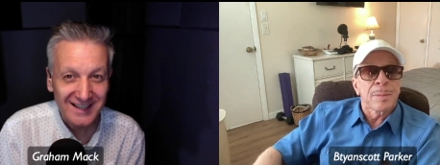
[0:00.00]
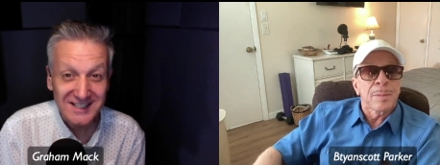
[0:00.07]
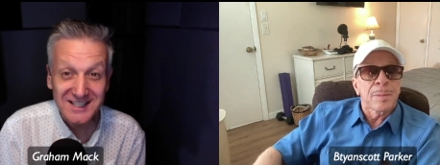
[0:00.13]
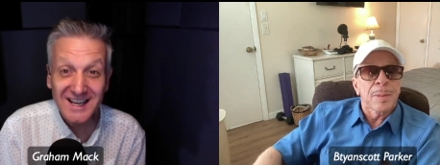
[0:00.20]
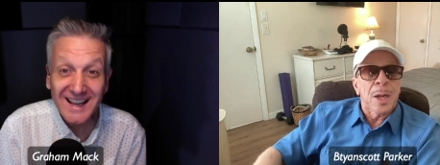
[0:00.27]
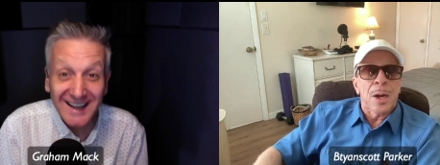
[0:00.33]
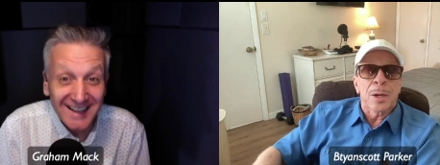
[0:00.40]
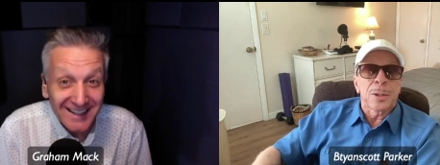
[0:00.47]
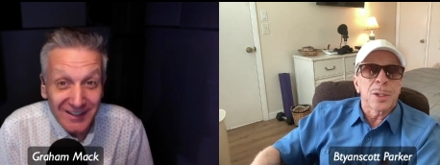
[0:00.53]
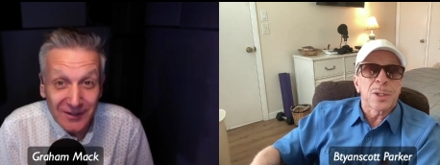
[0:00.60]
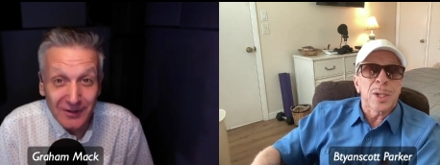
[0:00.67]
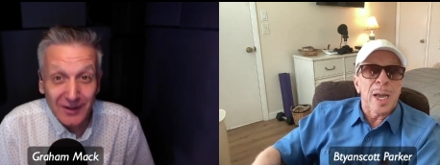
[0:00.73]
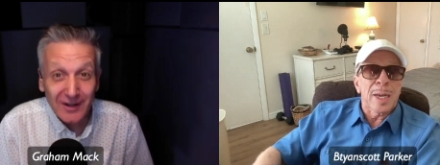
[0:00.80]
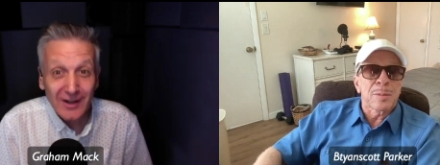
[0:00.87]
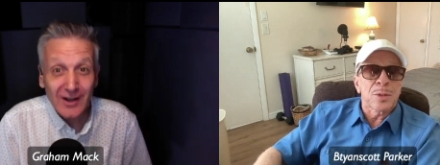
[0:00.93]
Speaker 1: Is
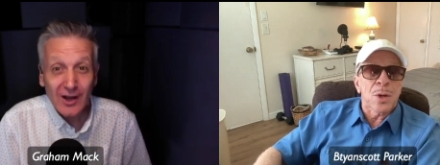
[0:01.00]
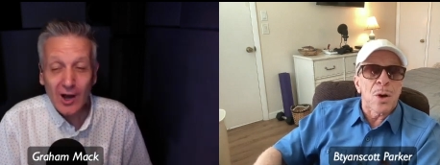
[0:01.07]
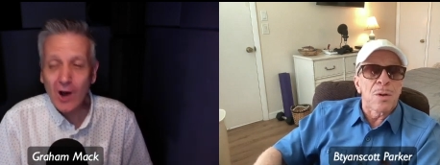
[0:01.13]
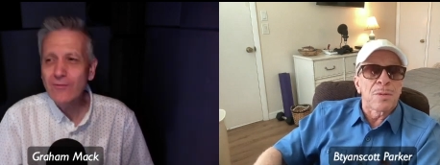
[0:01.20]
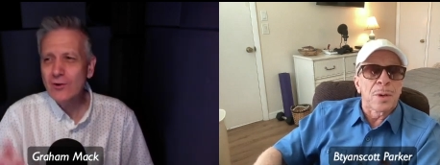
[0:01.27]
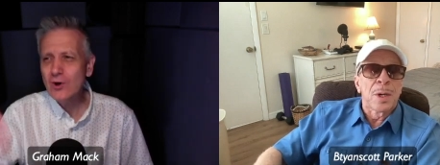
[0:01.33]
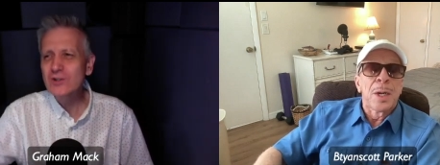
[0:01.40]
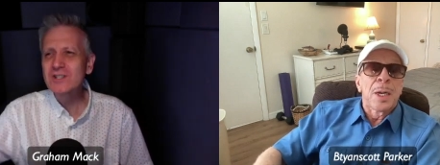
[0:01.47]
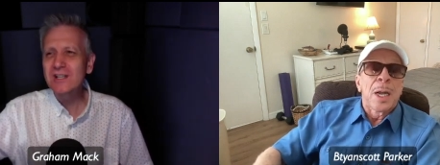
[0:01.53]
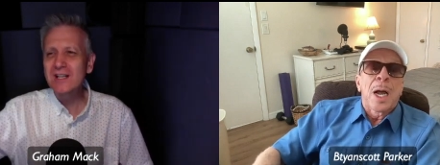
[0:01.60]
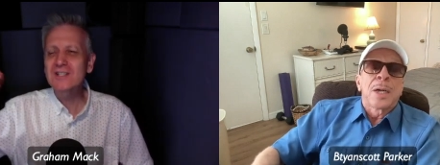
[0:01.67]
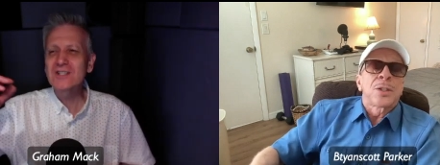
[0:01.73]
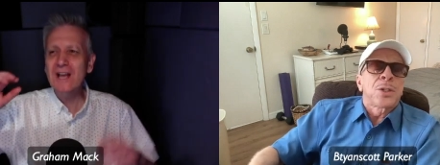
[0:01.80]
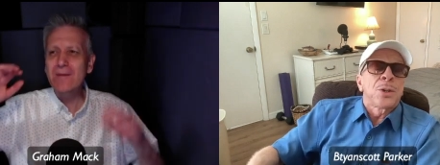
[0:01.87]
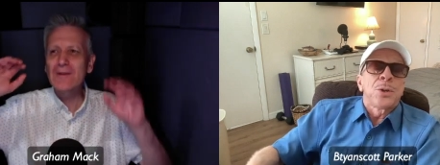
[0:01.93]
it? Of
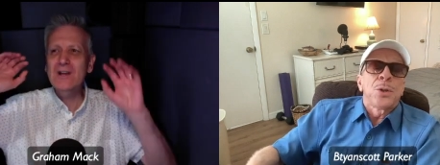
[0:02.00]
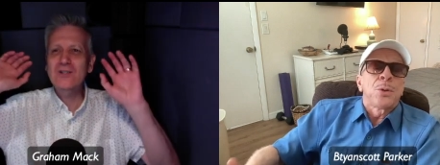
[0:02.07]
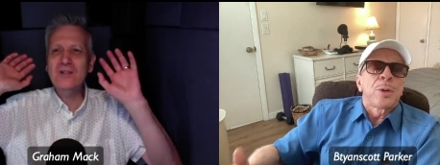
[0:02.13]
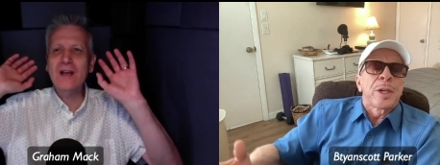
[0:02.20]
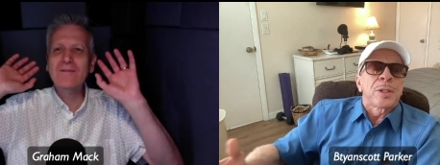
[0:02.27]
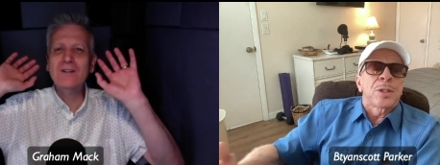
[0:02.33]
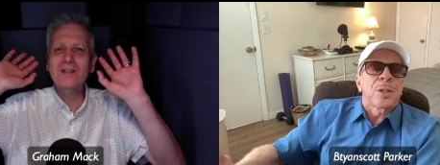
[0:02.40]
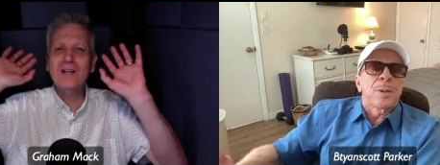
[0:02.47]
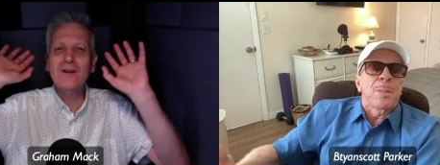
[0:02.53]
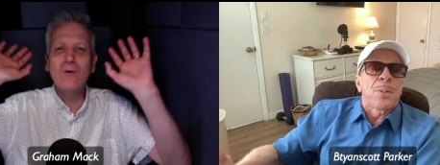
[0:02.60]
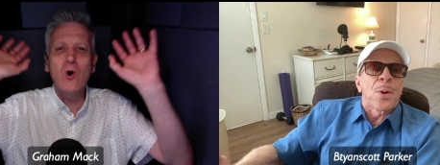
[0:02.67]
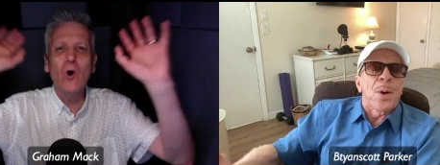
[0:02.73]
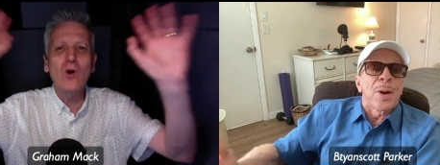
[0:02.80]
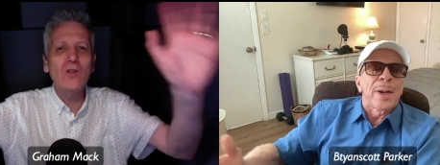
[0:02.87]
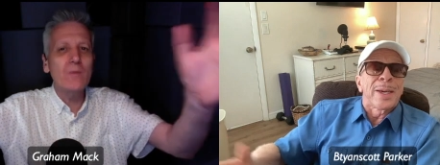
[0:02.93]
Speaker 2: course it is. Yeah, because you have to
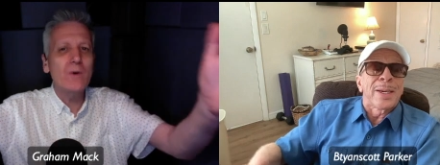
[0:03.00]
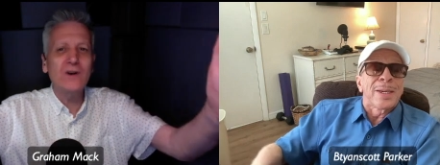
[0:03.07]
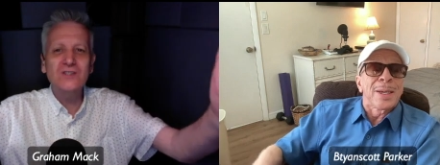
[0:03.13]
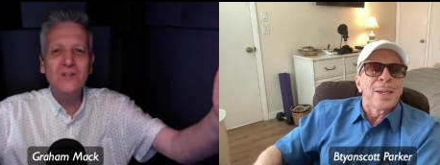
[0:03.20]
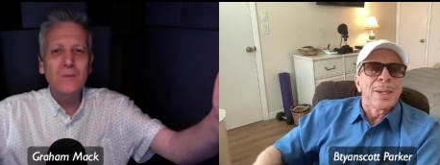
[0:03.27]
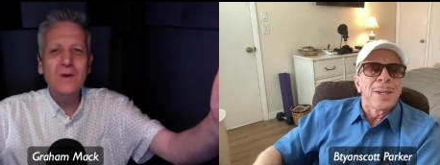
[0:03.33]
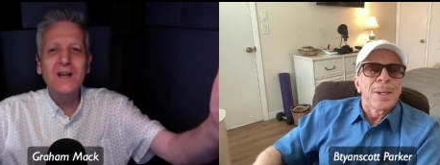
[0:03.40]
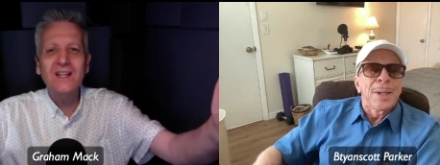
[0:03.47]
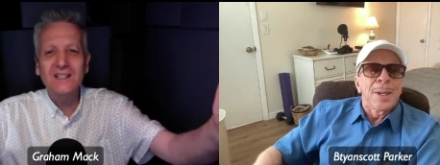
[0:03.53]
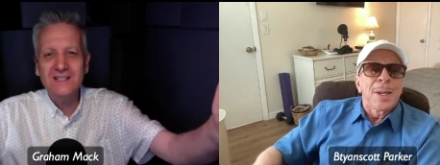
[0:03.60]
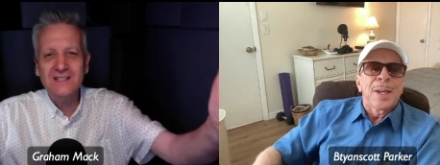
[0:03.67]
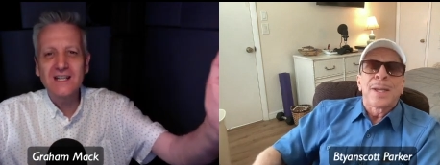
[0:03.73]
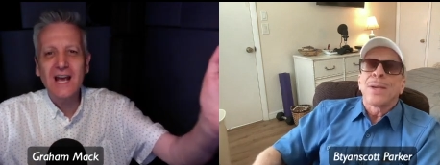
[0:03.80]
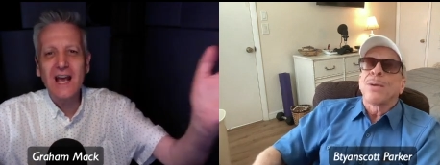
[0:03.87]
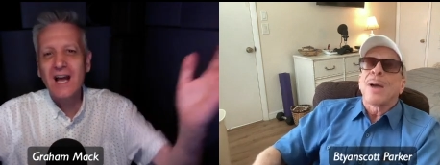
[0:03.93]
think of all the
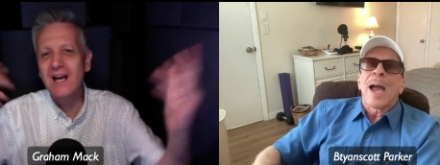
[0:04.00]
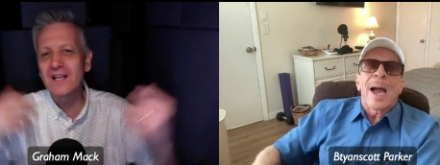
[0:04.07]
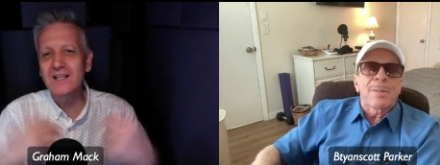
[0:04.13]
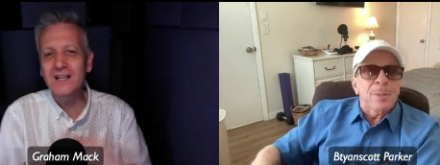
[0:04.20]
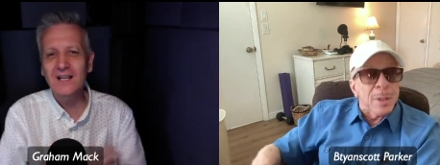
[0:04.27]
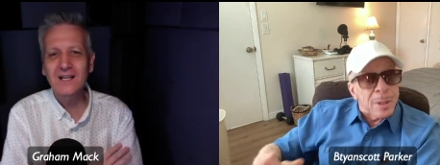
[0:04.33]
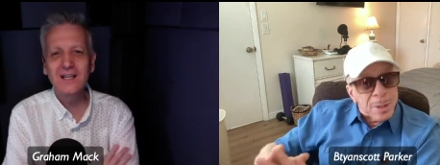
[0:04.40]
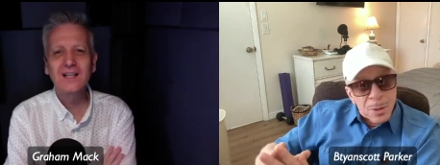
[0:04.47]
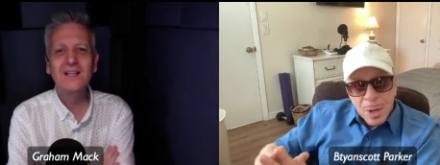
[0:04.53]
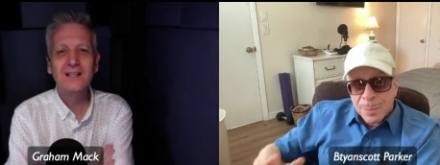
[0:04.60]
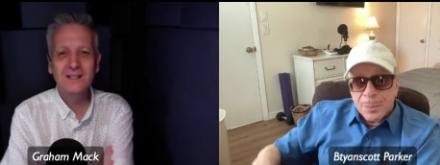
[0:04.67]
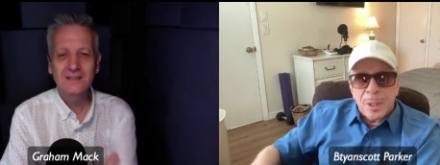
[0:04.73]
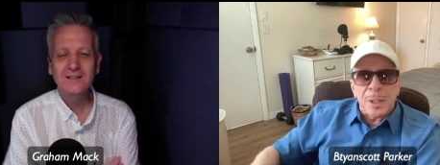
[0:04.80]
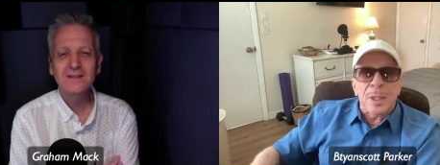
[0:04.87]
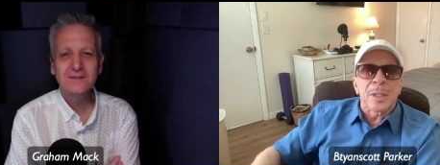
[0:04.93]
possibilities.
Speaker 1: Yeah. You
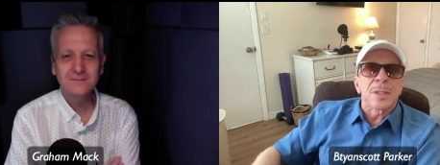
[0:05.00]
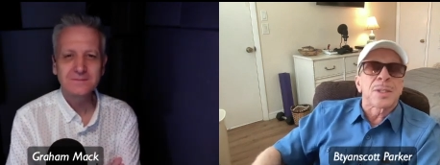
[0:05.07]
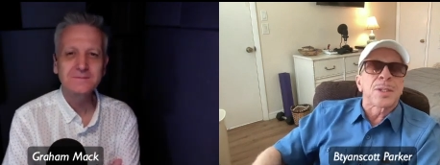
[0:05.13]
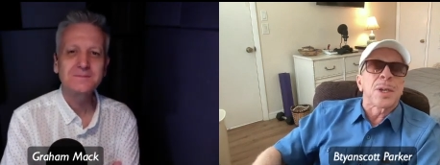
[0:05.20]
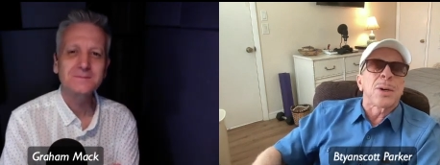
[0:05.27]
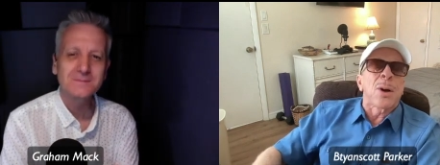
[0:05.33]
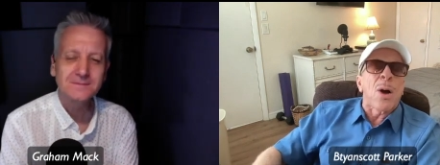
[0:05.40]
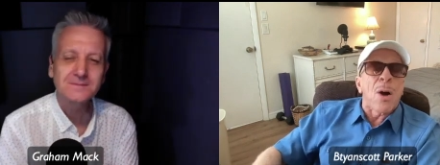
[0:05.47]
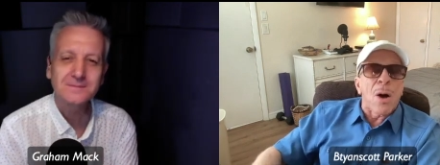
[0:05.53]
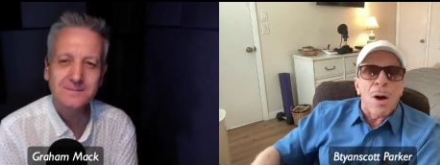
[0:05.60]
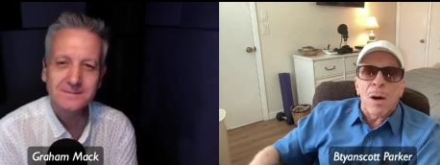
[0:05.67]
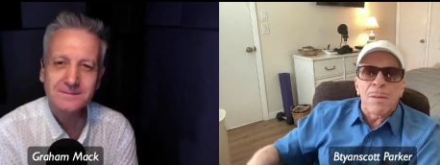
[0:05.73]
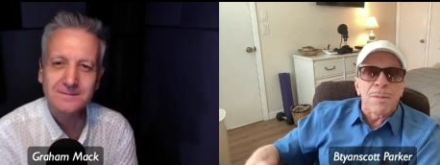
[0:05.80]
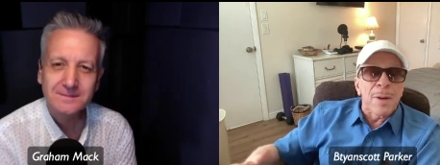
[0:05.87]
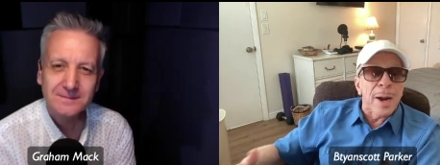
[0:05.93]
have to consider
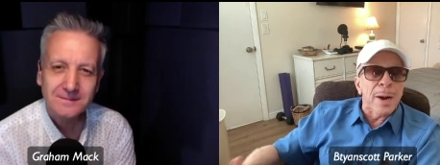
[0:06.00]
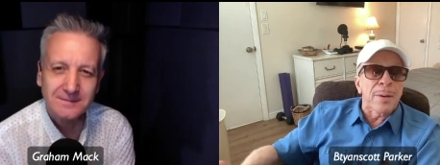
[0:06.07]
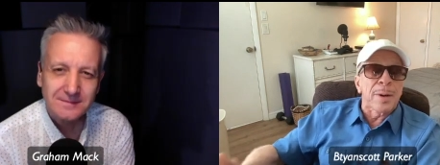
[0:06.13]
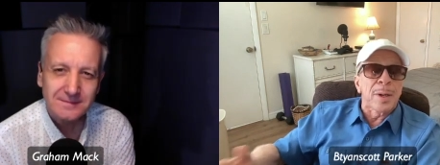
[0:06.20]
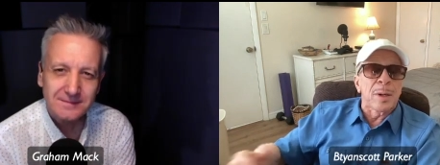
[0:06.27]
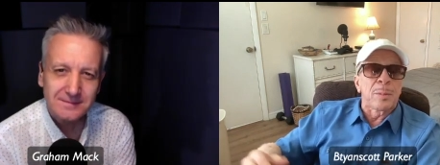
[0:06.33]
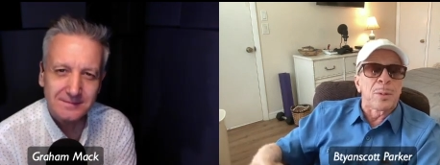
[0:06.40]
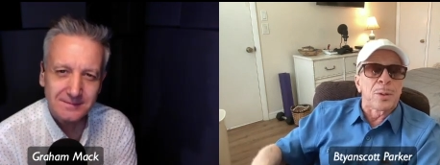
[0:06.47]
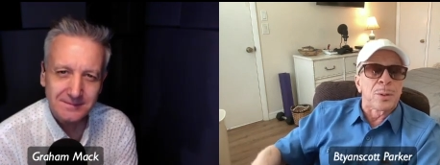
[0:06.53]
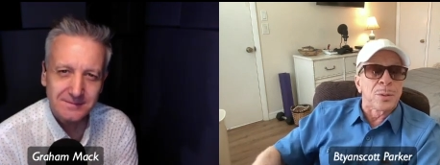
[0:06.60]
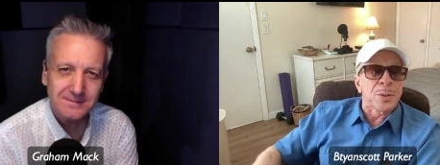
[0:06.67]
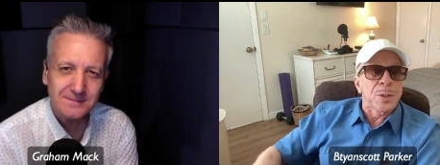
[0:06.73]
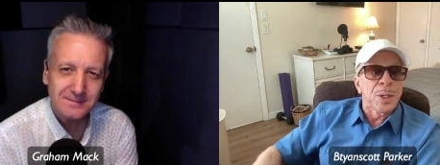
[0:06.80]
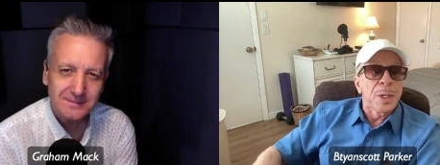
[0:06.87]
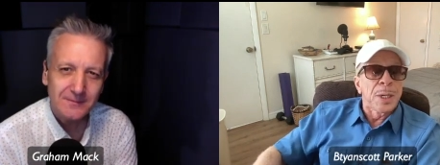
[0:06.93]
all
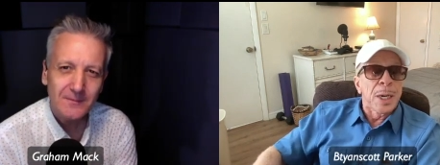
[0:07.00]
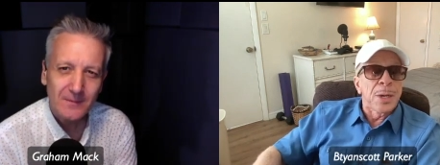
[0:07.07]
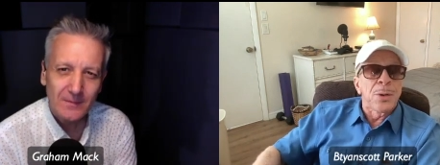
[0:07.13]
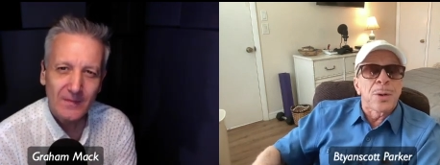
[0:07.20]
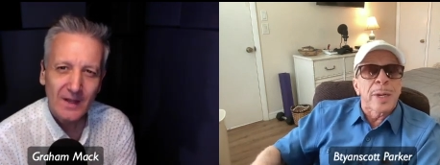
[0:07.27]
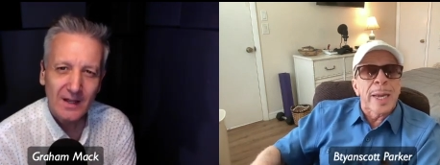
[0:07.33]
variables, and you